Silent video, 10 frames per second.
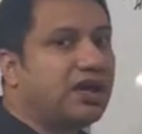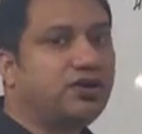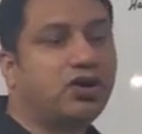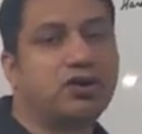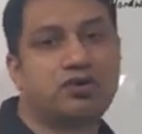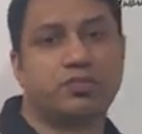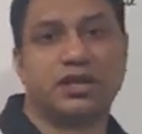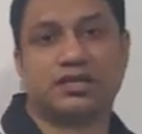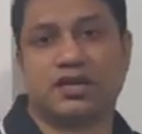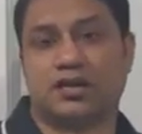in order to
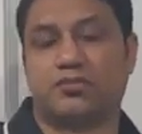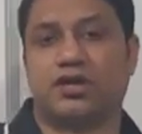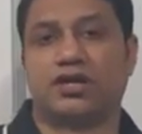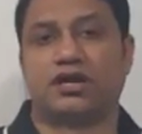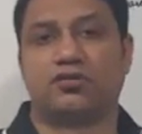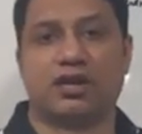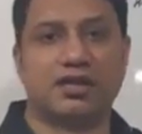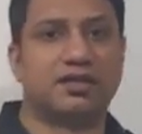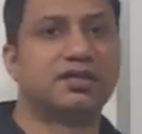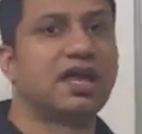bring the community
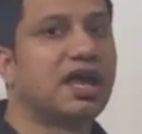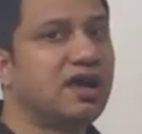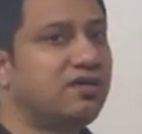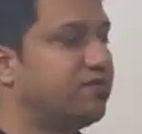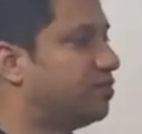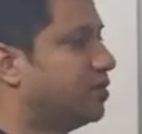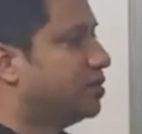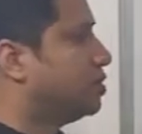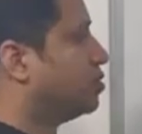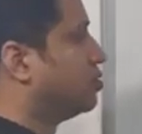together, they have
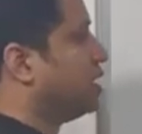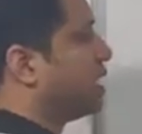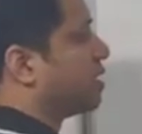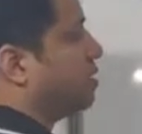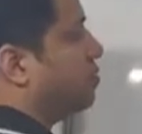like a